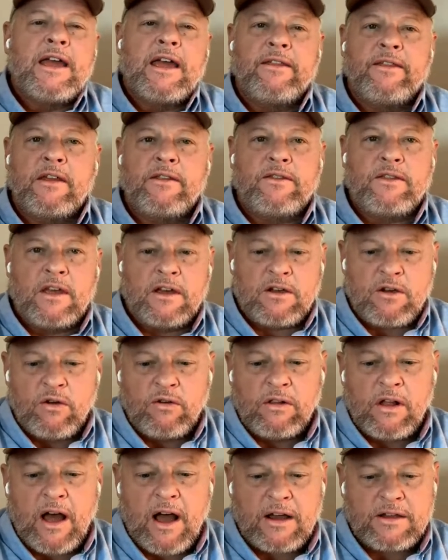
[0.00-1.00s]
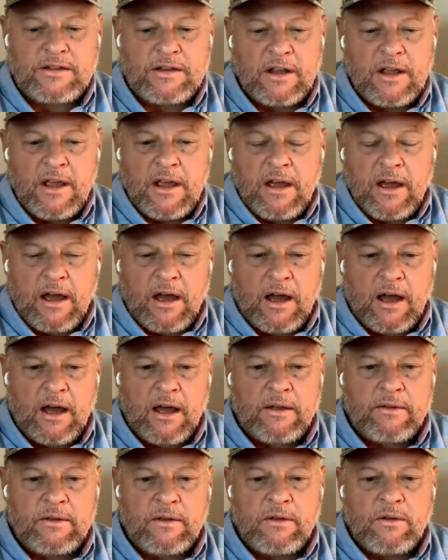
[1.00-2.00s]
And the, the kulaks
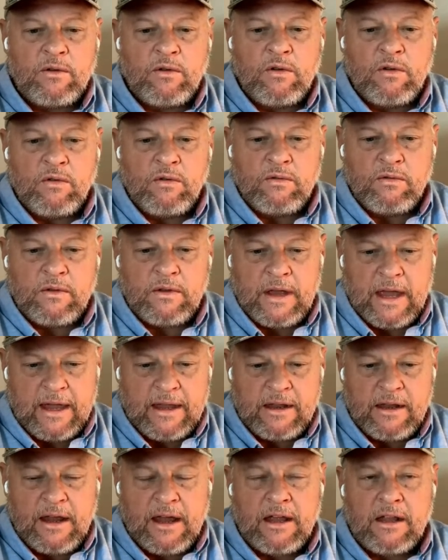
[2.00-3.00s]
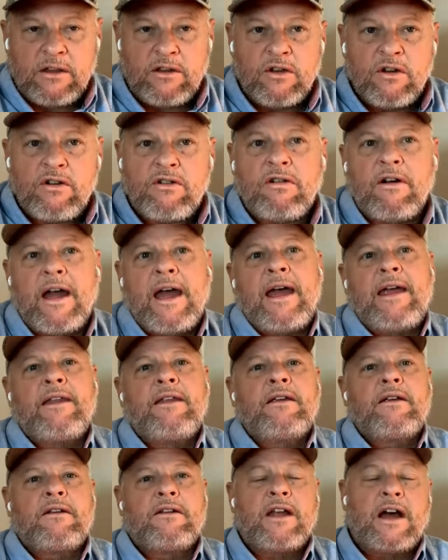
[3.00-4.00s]
uh, in, in
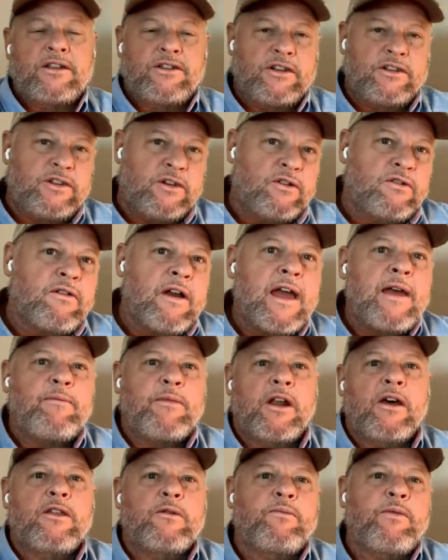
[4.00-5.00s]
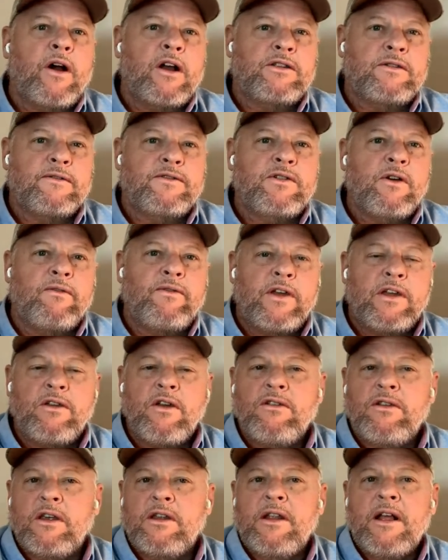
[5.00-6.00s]
Ukraine, not just Ukraine, but other parts of Soviet
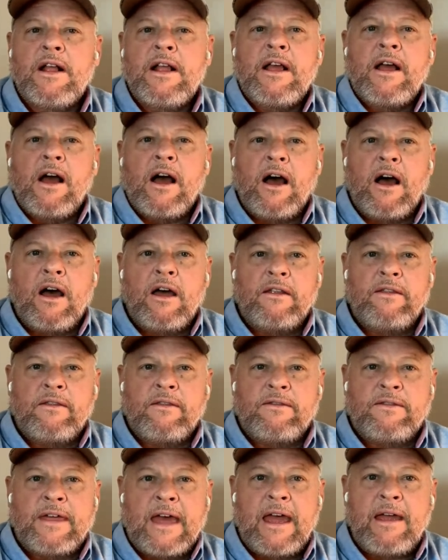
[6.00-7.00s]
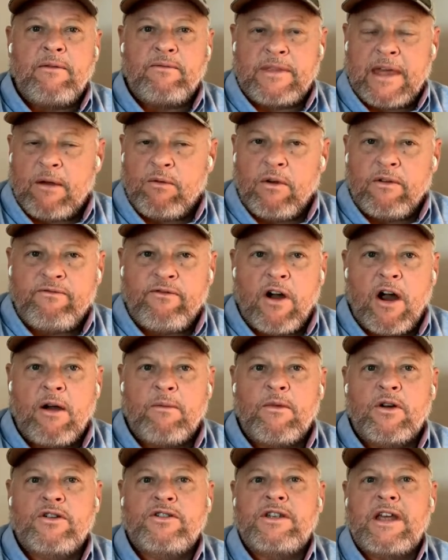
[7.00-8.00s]
Union, Uh, they they were
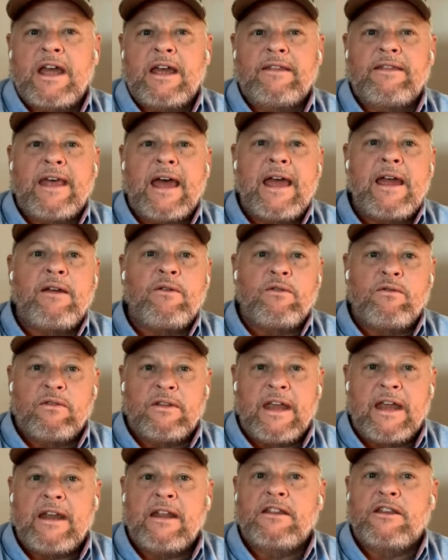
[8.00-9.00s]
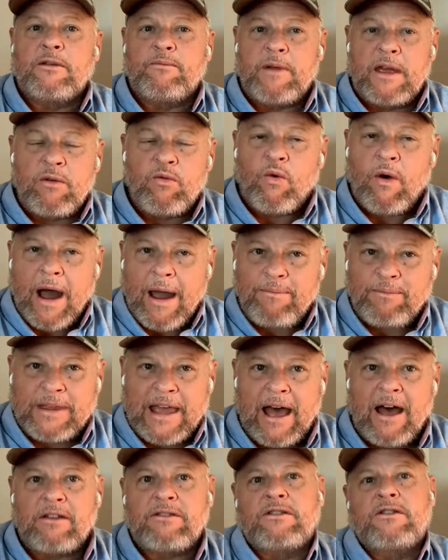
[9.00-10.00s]
farmers, and they needed to be
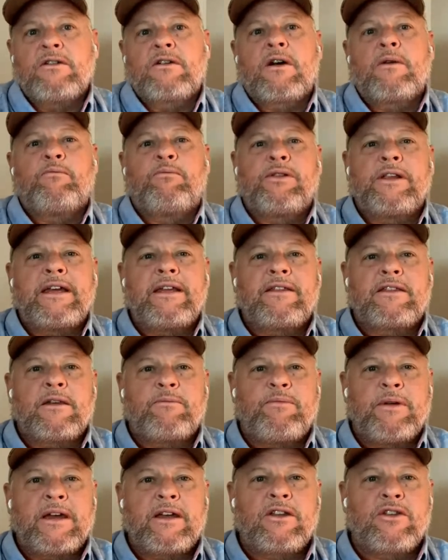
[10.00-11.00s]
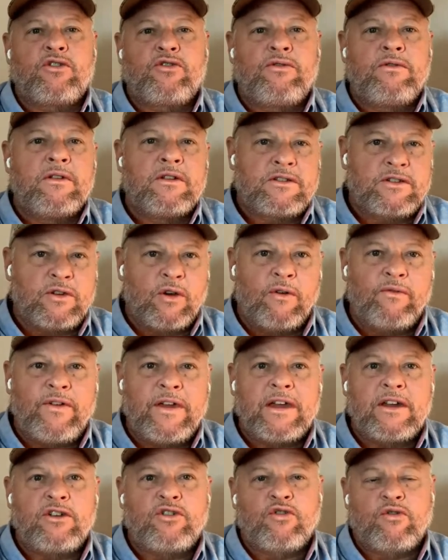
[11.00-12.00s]
wiped out to complete the big
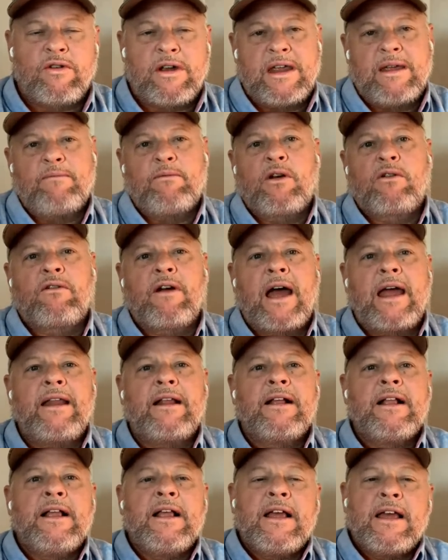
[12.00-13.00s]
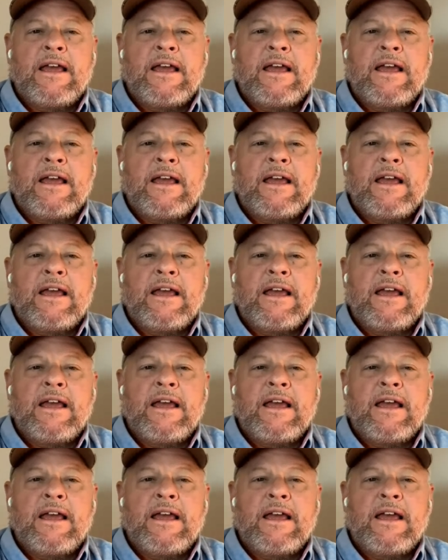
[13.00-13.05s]
Soviet dream, right?